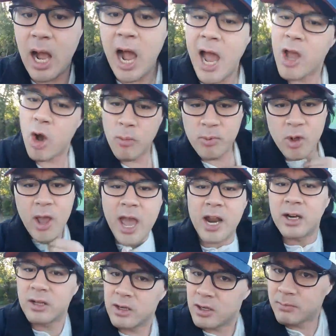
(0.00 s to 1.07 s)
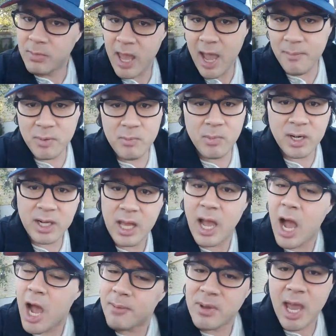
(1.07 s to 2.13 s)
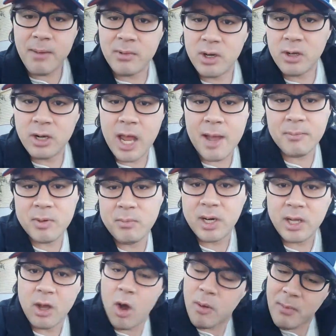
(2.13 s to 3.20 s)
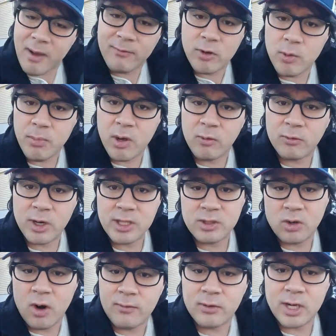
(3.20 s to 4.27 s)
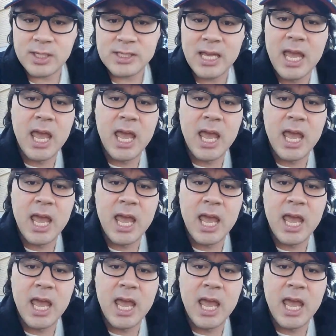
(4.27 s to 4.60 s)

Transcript: hope you had a good, happy Monday. I'm having a good, happy Monday, all my Filipino friends and all friends.